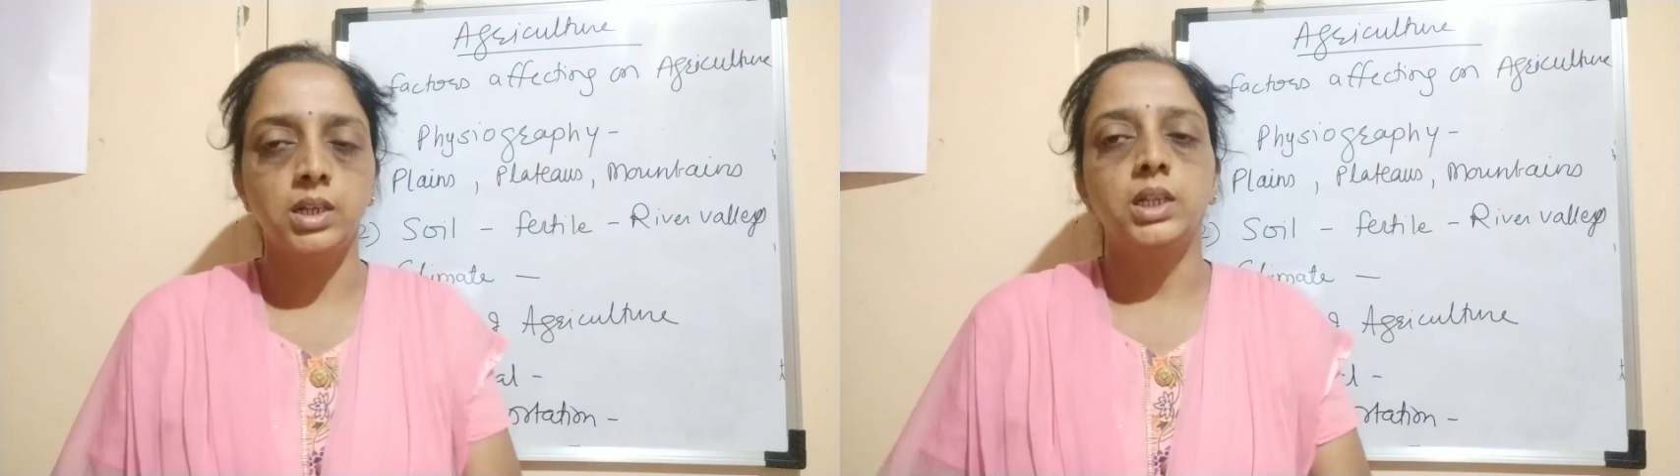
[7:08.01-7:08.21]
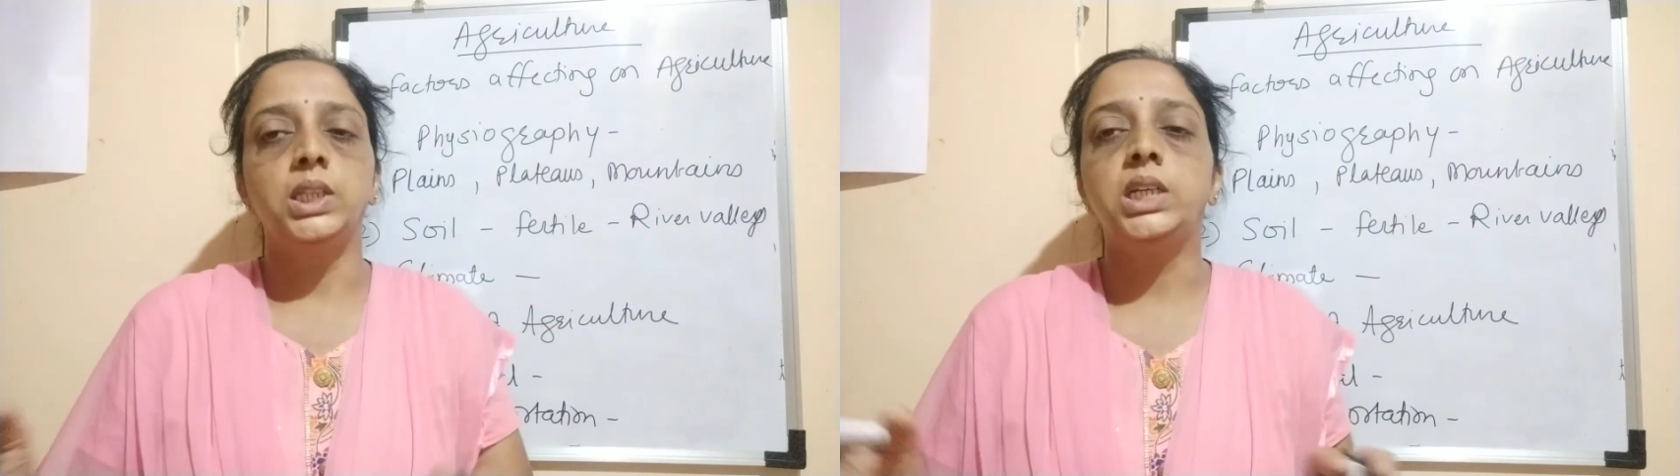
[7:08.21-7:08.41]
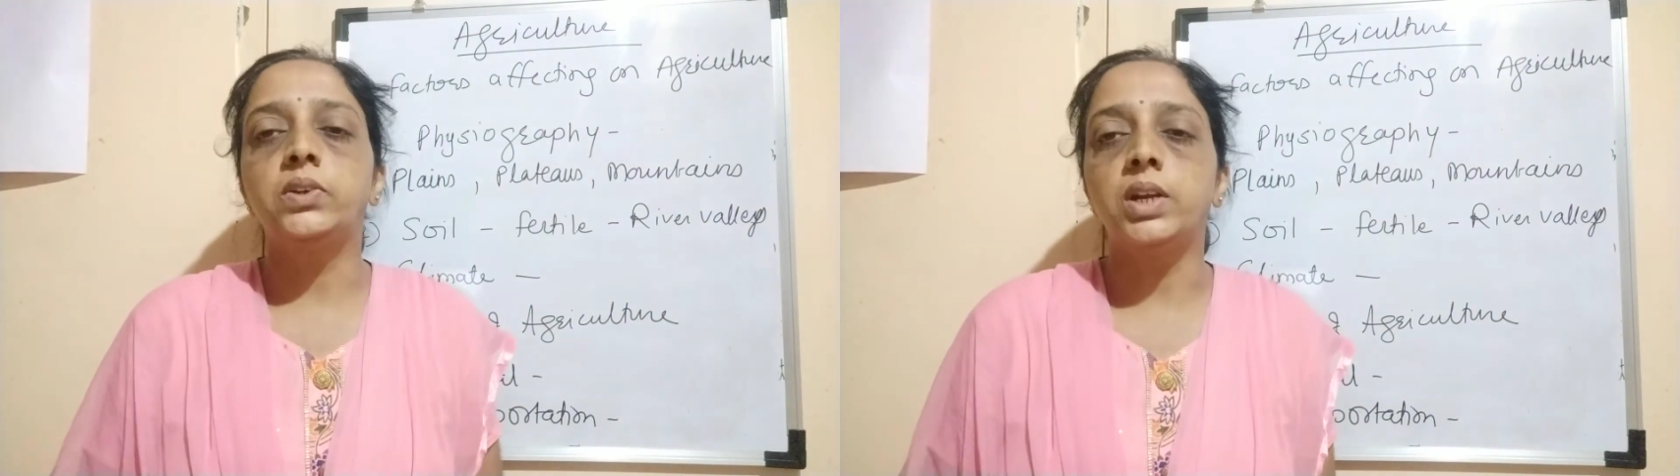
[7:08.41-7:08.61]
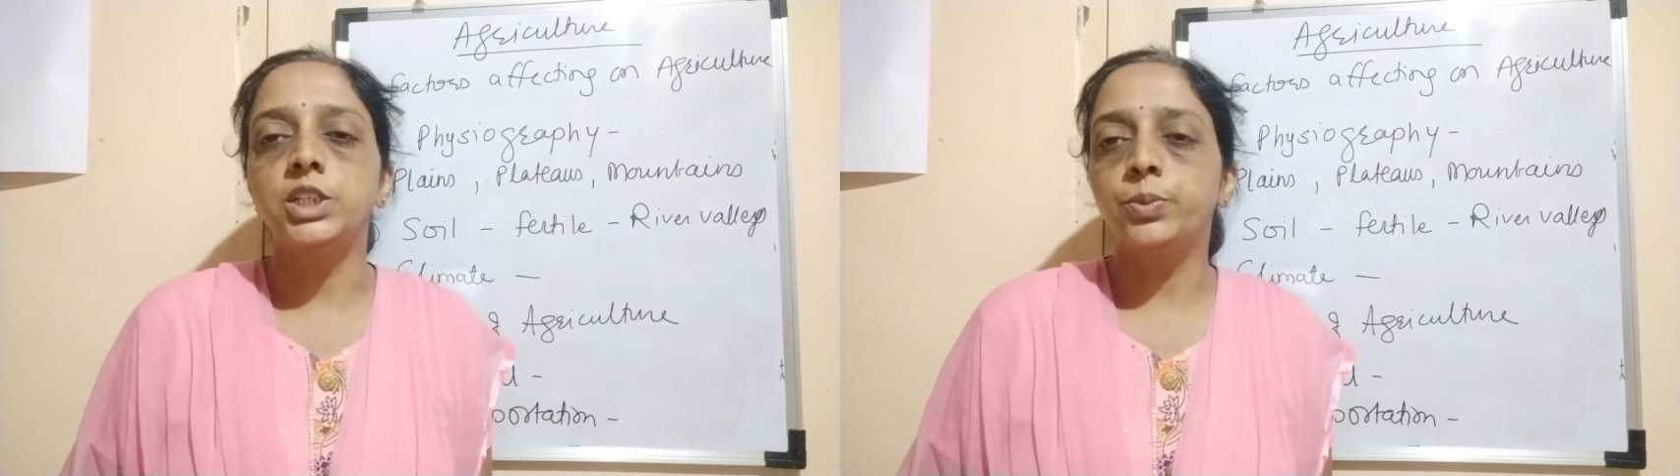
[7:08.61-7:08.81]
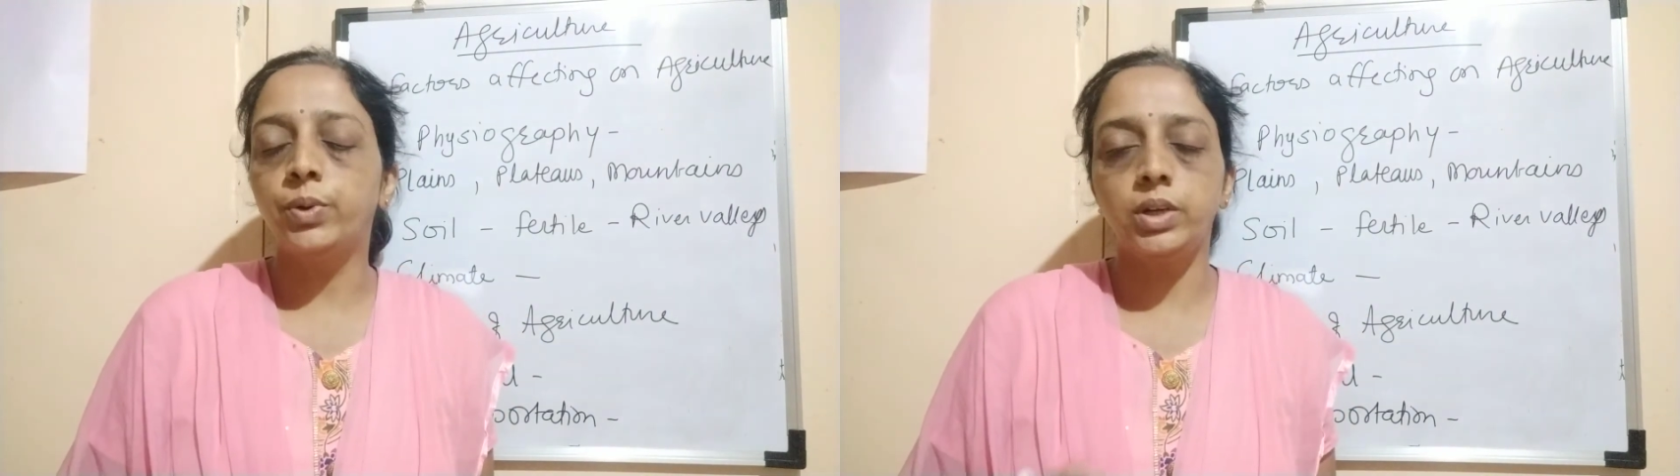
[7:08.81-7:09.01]
the
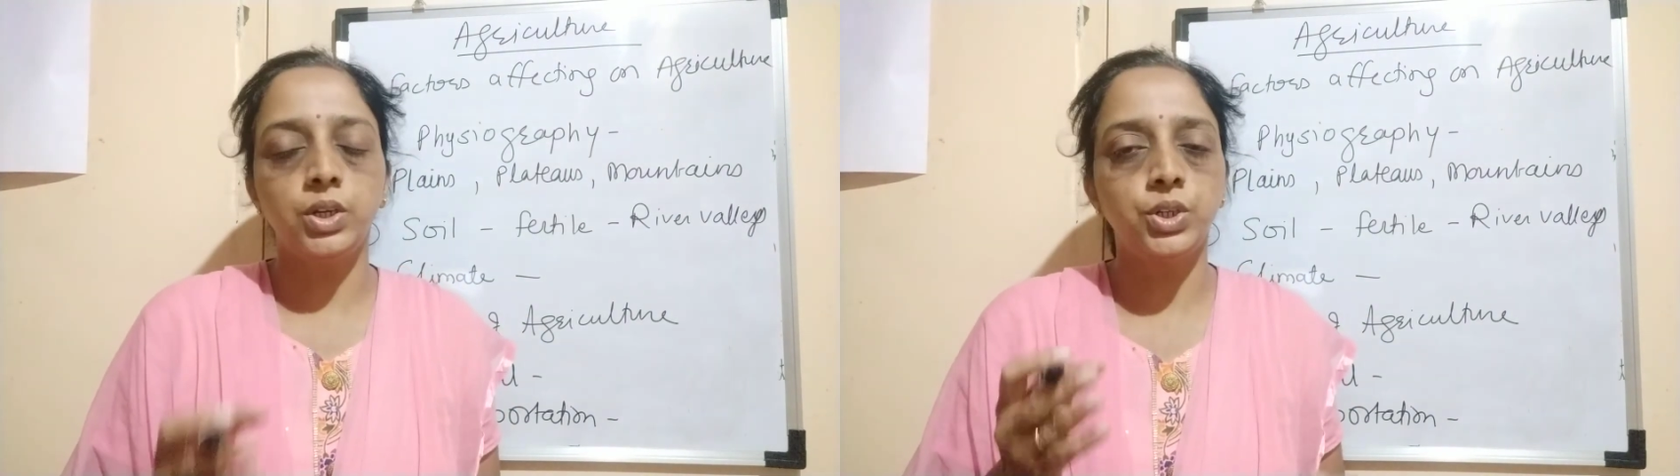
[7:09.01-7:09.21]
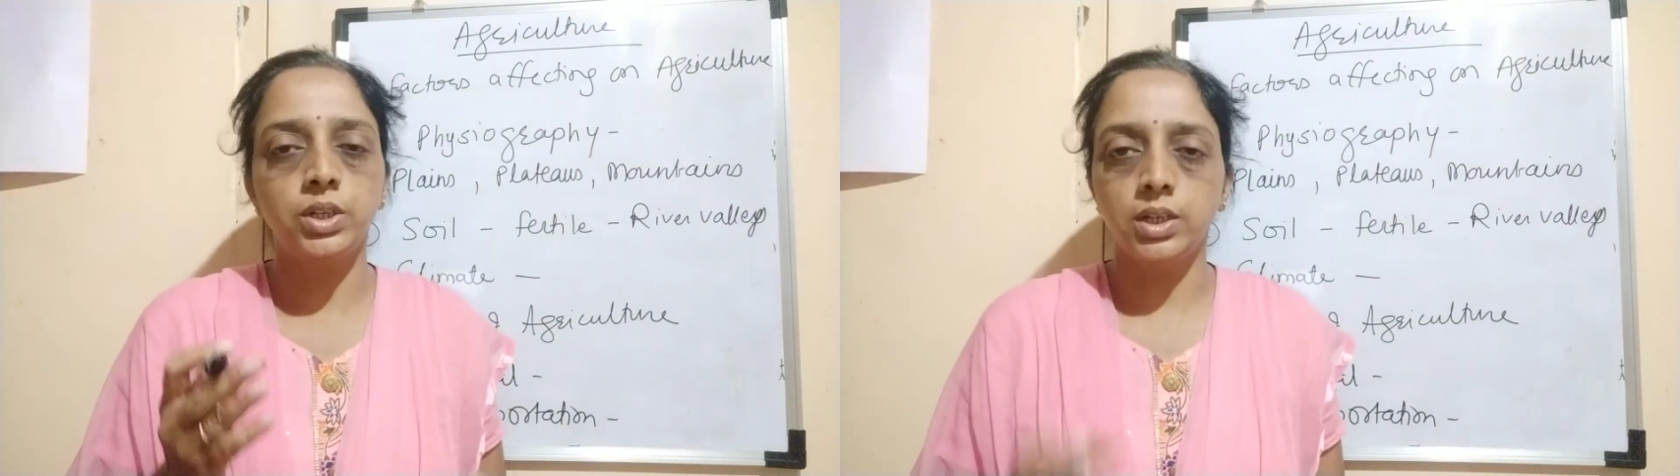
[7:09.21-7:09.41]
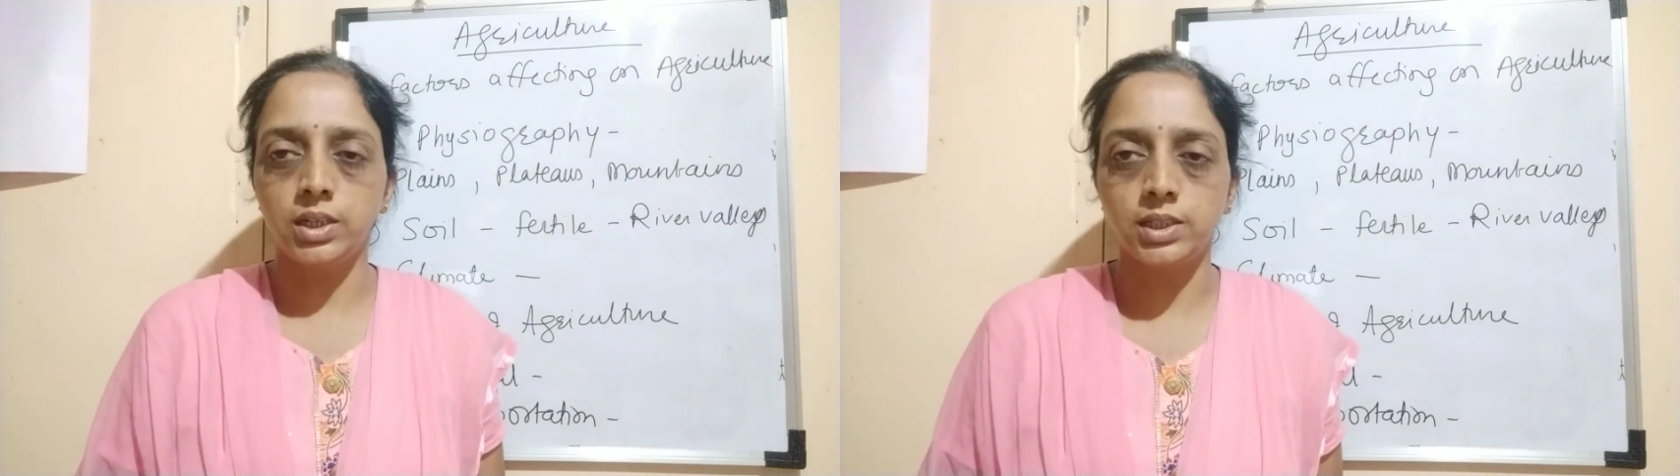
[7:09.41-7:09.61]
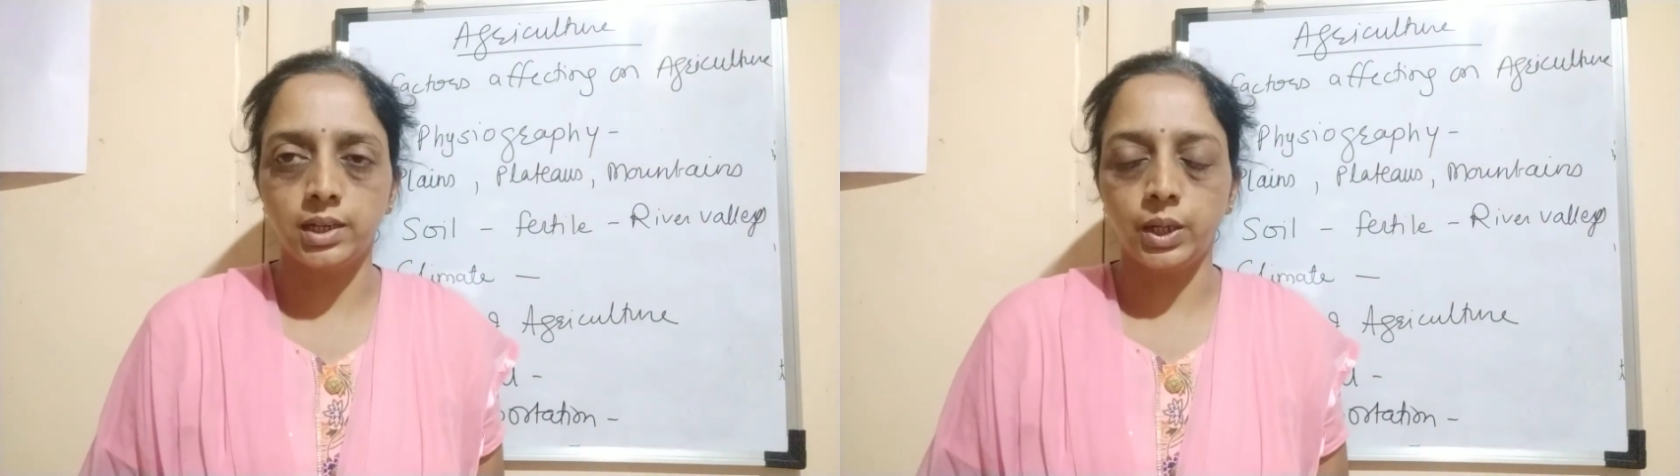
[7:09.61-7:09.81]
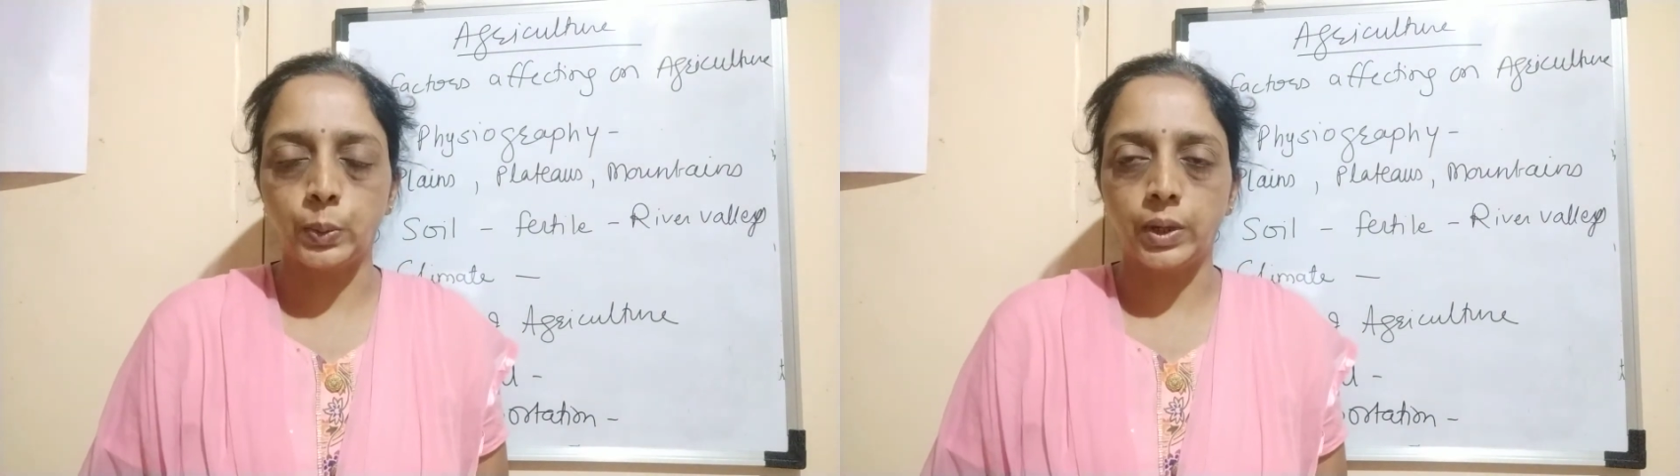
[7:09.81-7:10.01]
transportation is
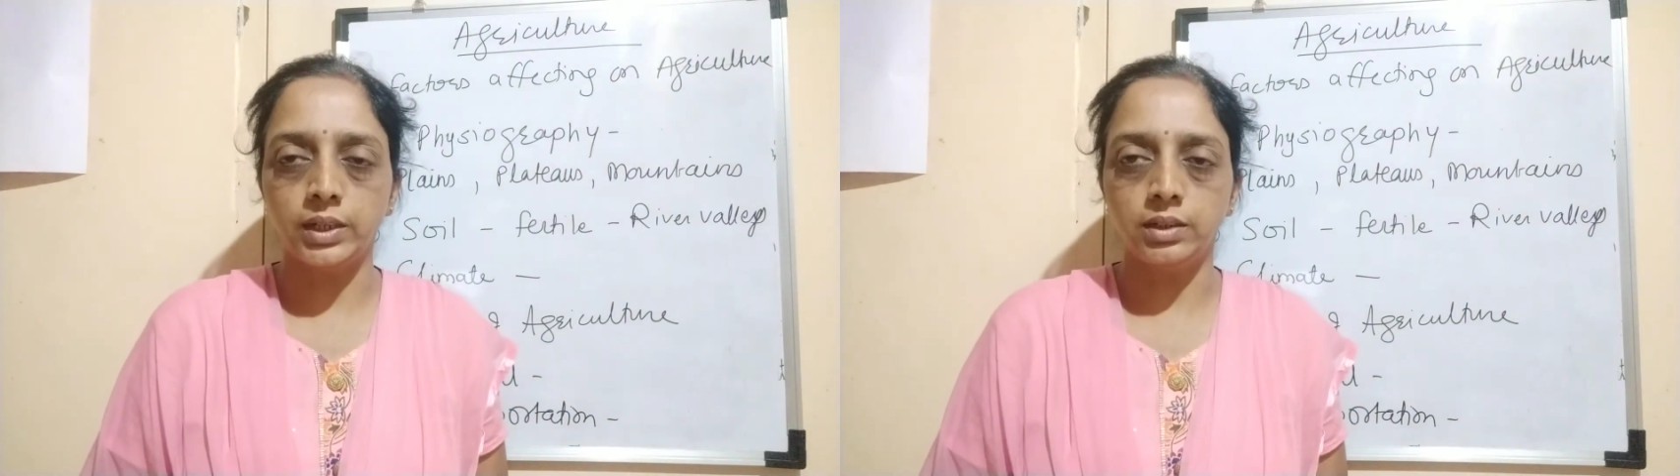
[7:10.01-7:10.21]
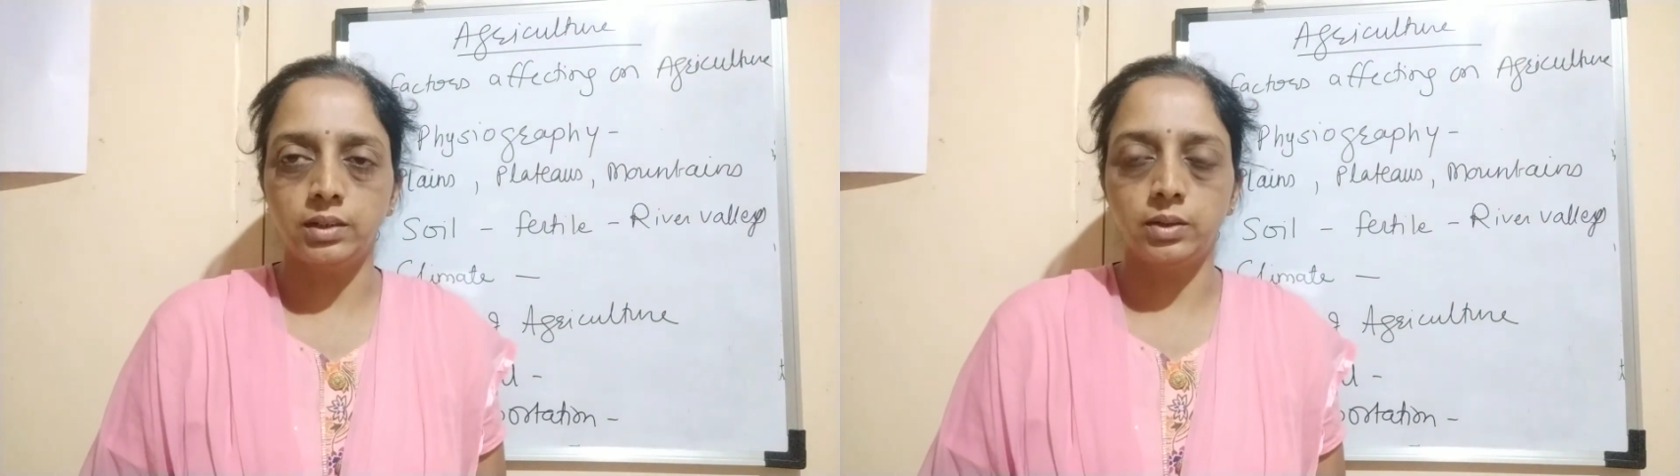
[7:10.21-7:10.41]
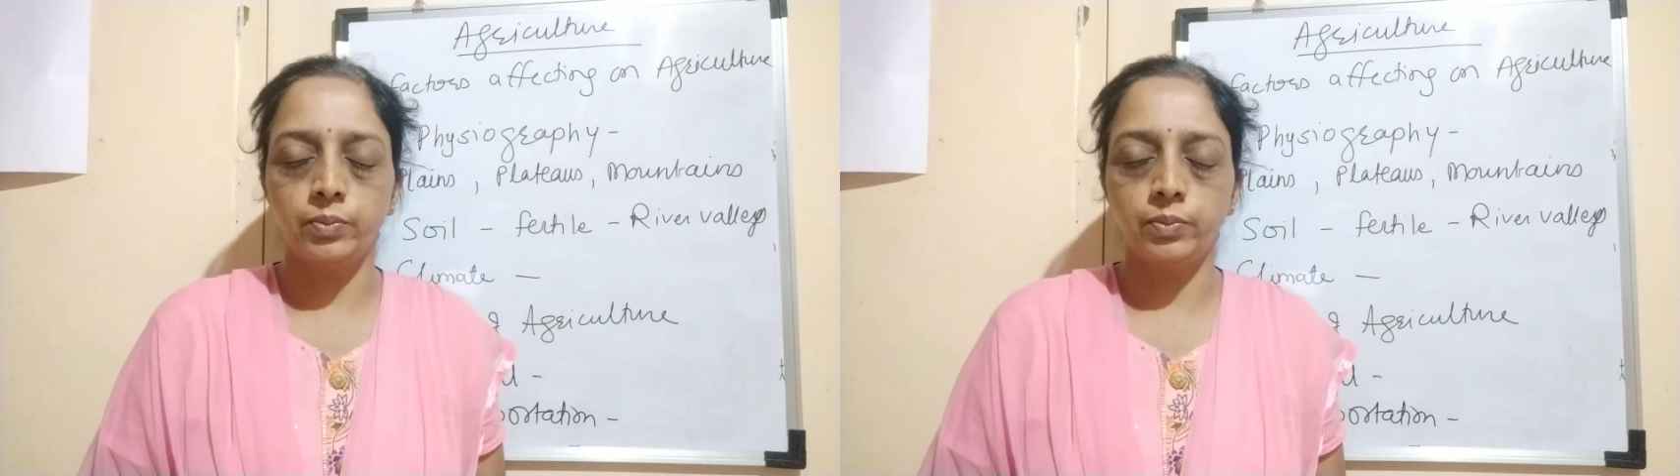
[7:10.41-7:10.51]
required.